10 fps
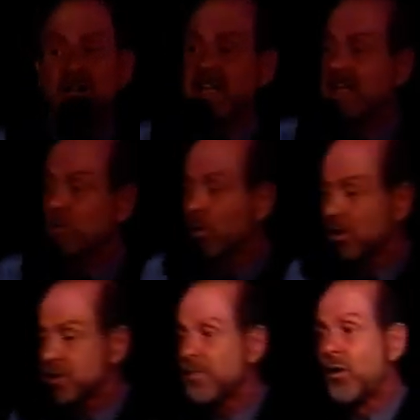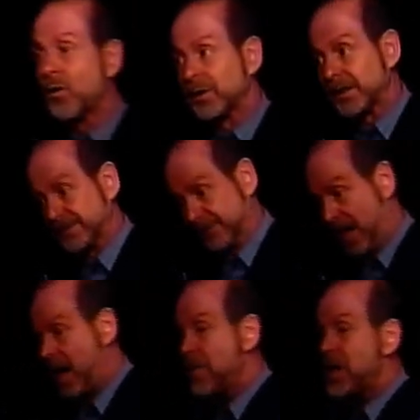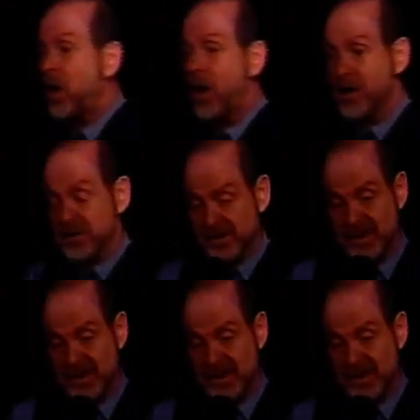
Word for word: and it was pouring. I mean hard.